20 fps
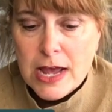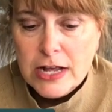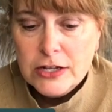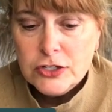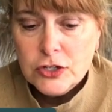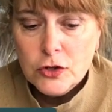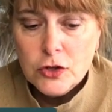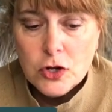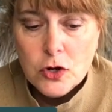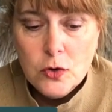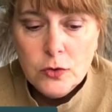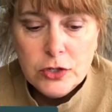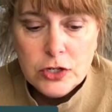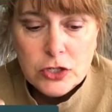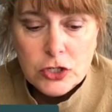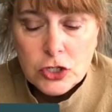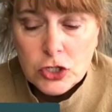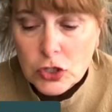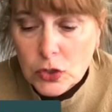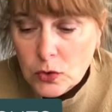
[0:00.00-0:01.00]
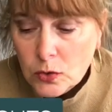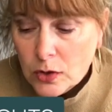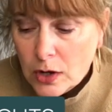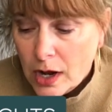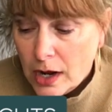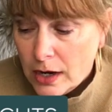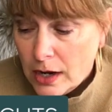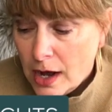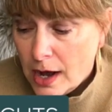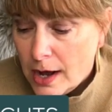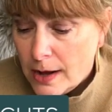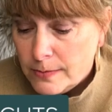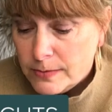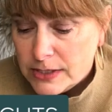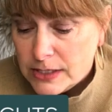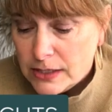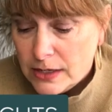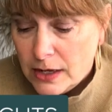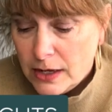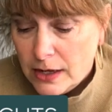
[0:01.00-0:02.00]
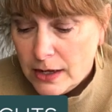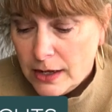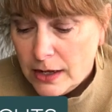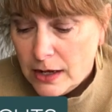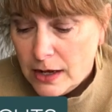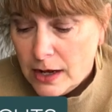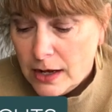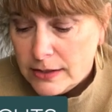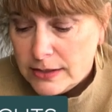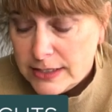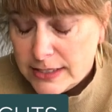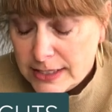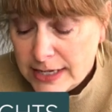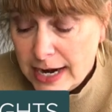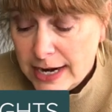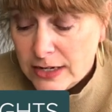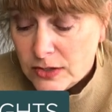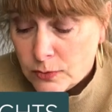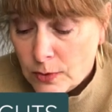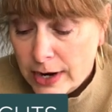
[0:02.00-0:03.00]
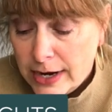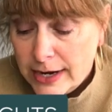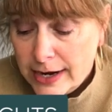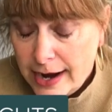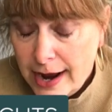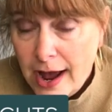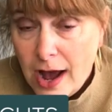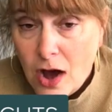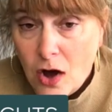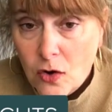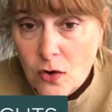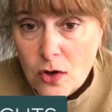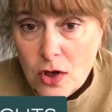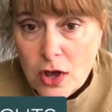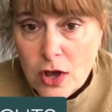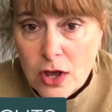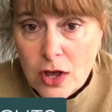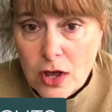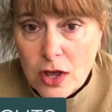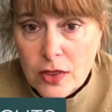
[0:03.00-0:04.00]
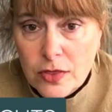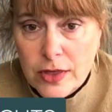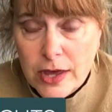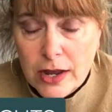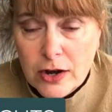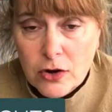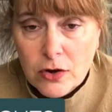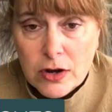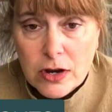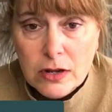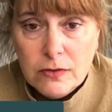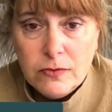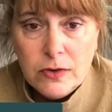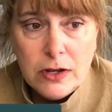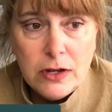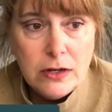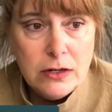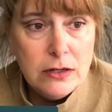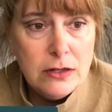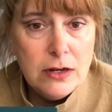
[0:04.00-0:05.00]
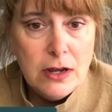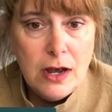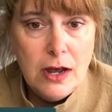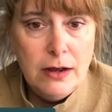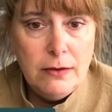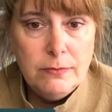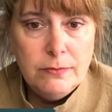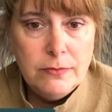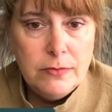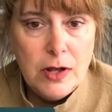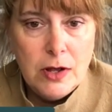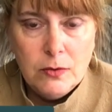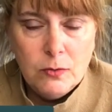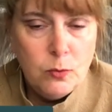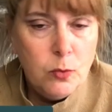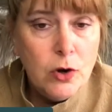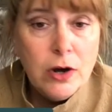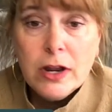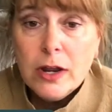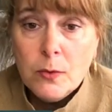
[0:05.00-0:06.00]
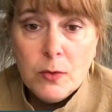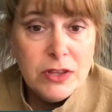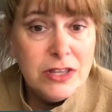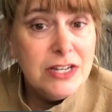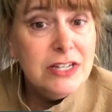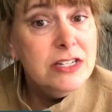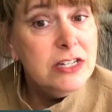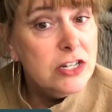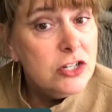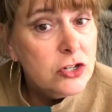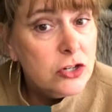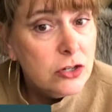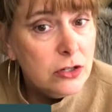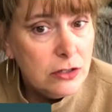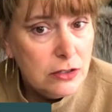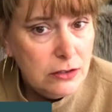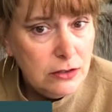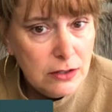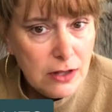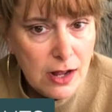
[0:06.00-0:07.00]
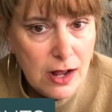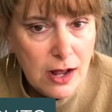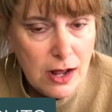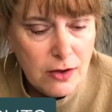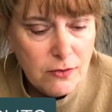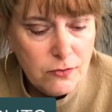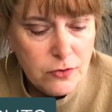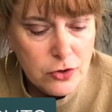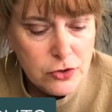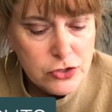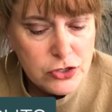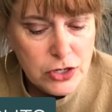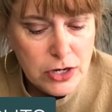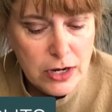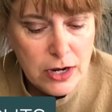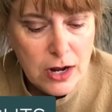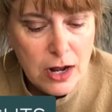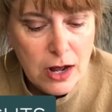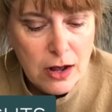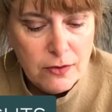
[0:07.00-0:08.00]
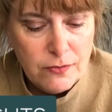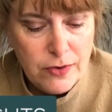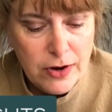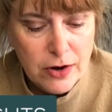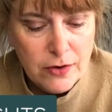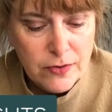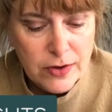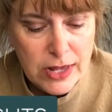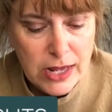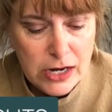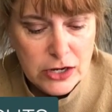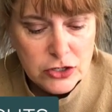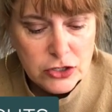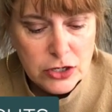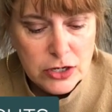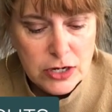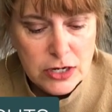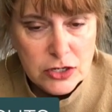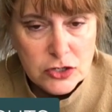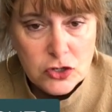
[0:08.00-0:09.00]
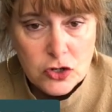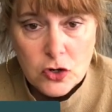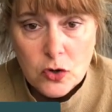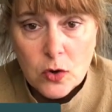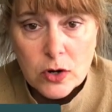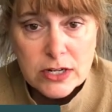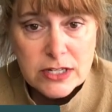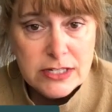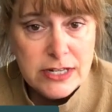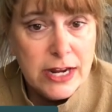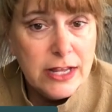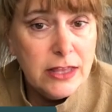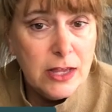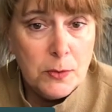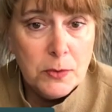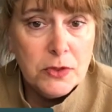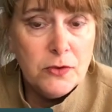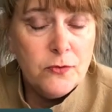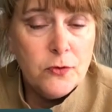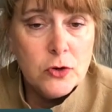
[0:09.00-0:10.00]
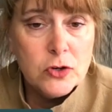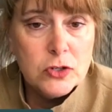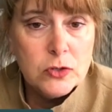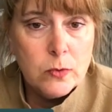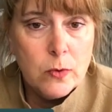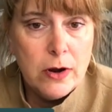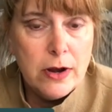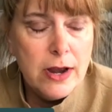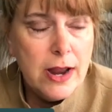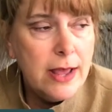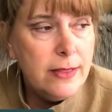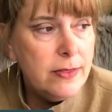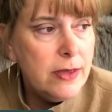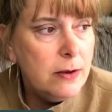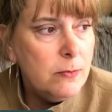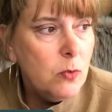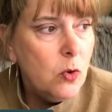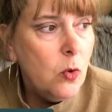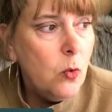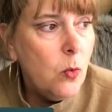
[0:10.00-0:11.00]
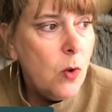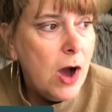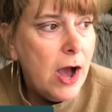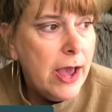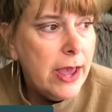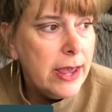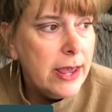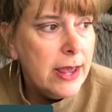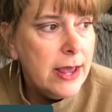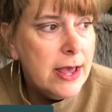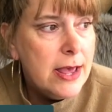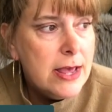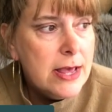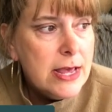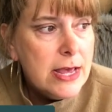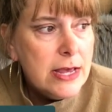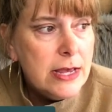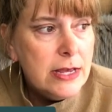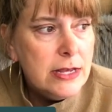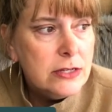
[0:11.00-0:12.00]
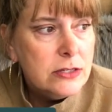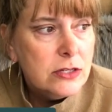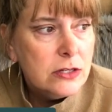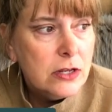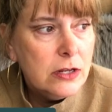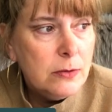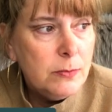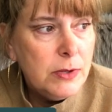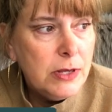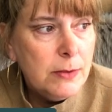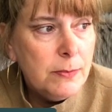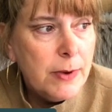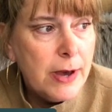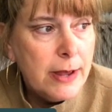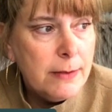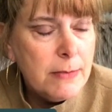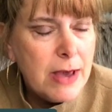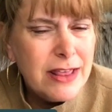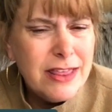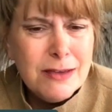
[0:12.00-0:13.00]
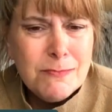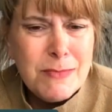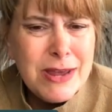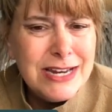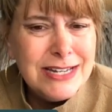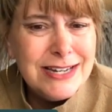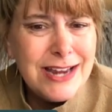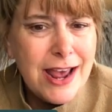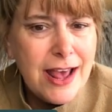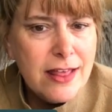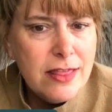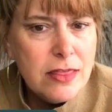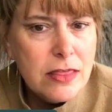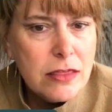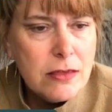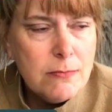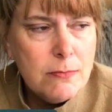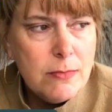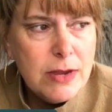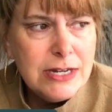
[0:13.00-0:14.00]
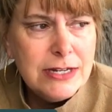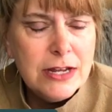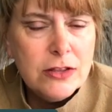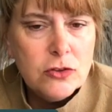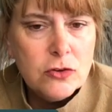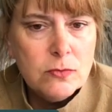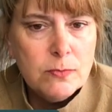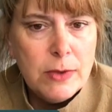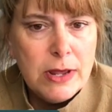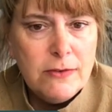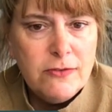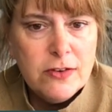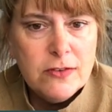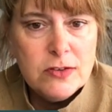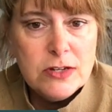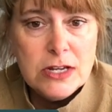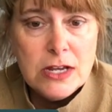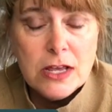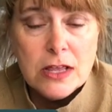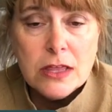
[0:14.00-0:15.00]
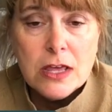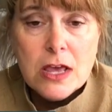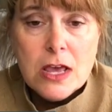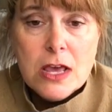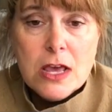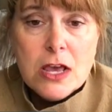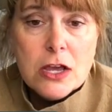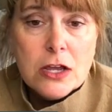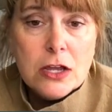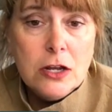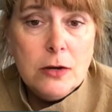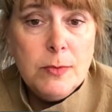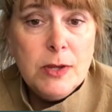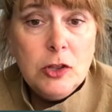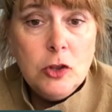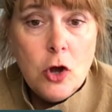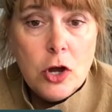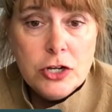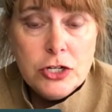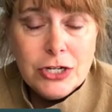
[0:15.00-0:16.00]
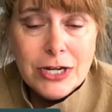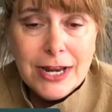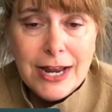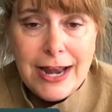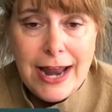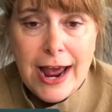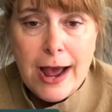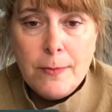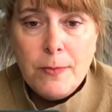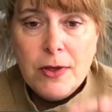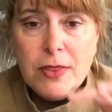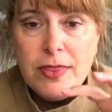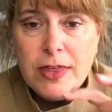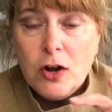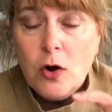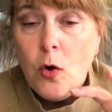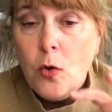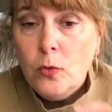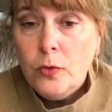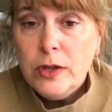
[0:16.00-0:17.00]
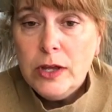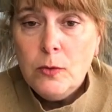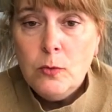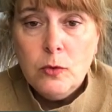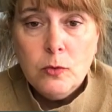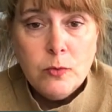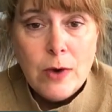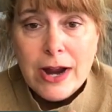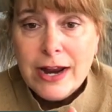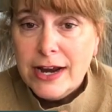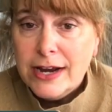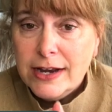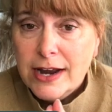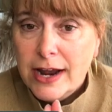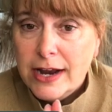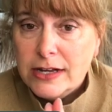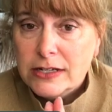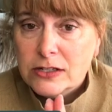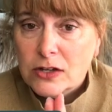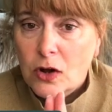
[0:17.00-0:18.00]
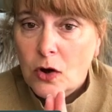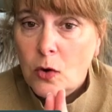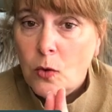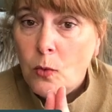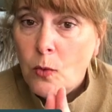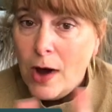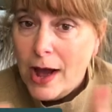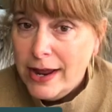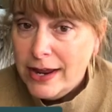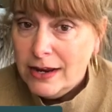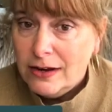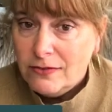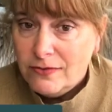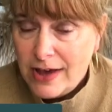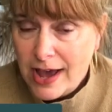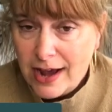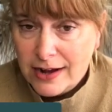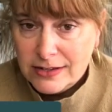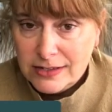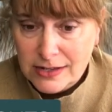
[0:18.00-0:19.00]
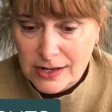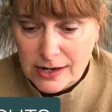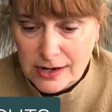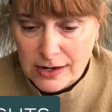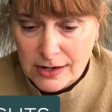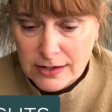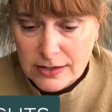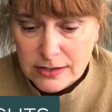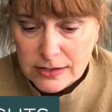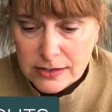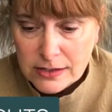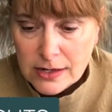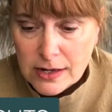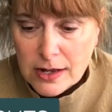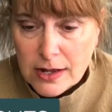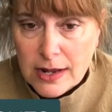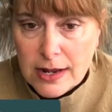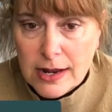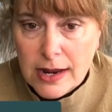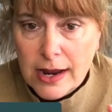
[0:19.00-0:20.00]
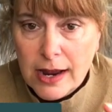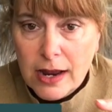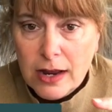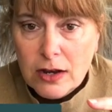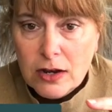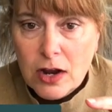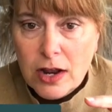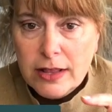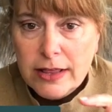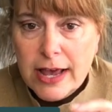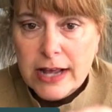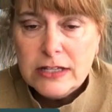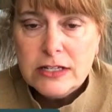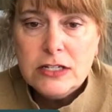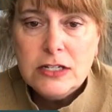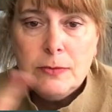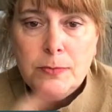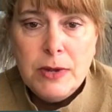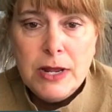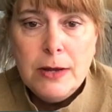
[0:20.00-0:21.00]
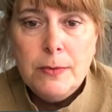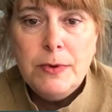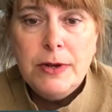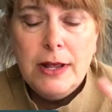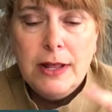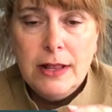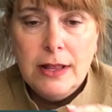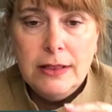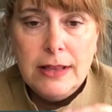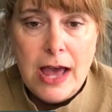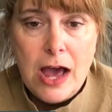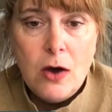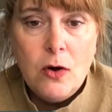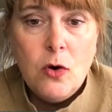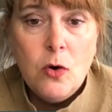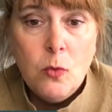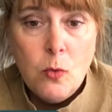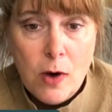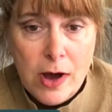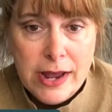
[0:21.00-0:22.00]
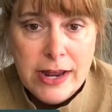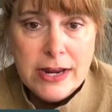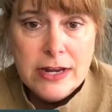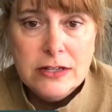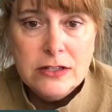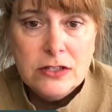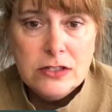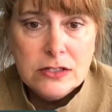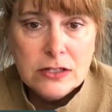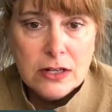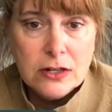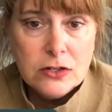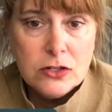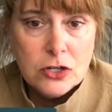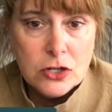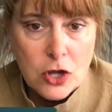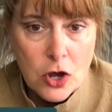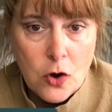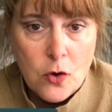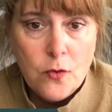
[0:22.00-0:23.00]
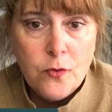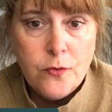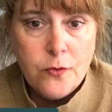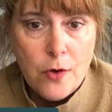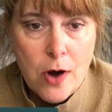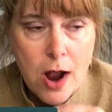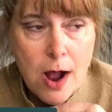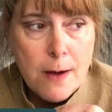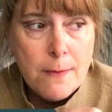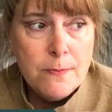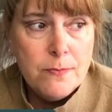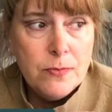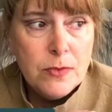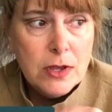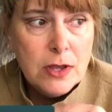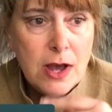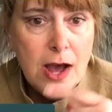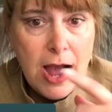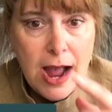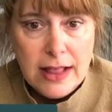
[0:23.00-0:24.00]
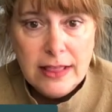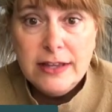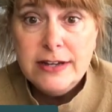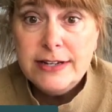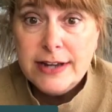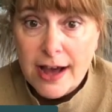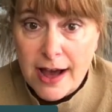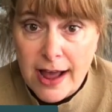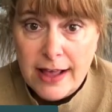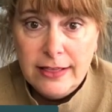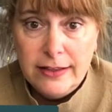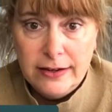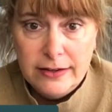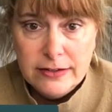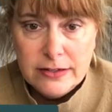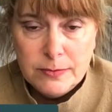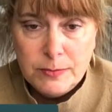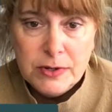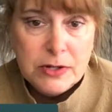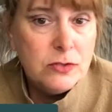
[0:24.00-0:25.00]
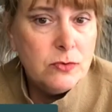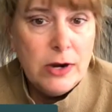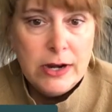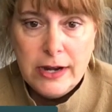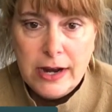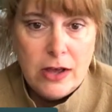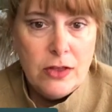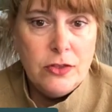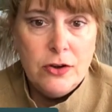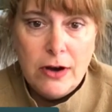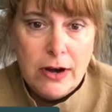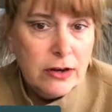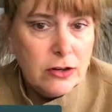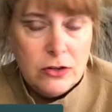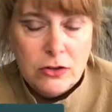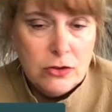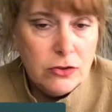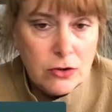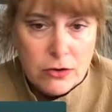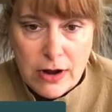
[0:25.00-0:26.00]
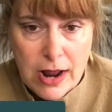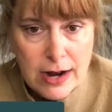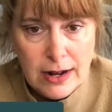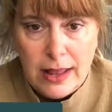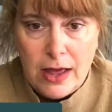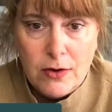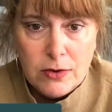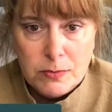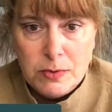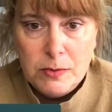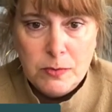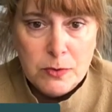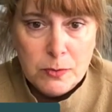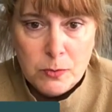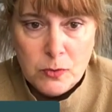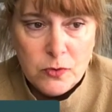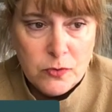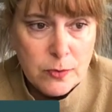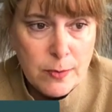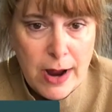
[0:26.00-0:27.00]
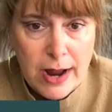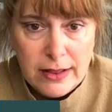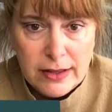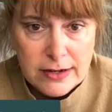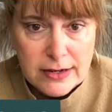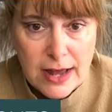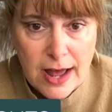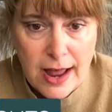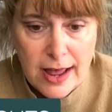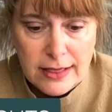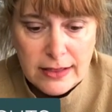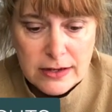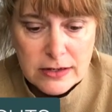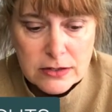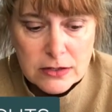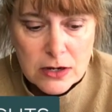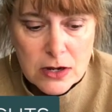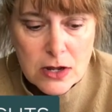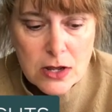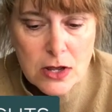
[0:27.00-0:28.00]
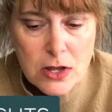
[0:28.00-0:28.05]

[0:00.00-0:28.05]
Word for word: And so the only two um, uh, states right now that are even uh, working with a digital uh, version of verification is New York State. They were the first one, and then Hawaii is going to be by I think May 10th, May 10th or May 15th, going to be launching an app that only will recognize Hawaiian vaccines and and that's to be able to allow Hawaiians to go from island to island because right now they're they're not allowing people to move from island to island.